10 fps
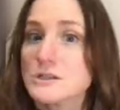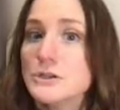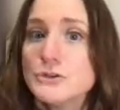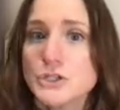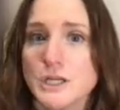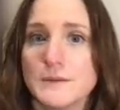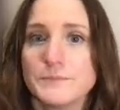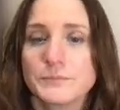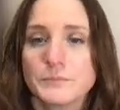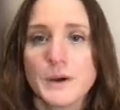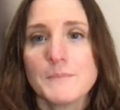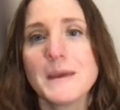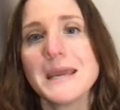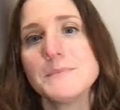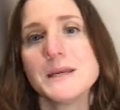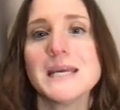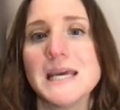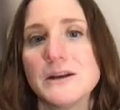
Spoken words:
solution, but may be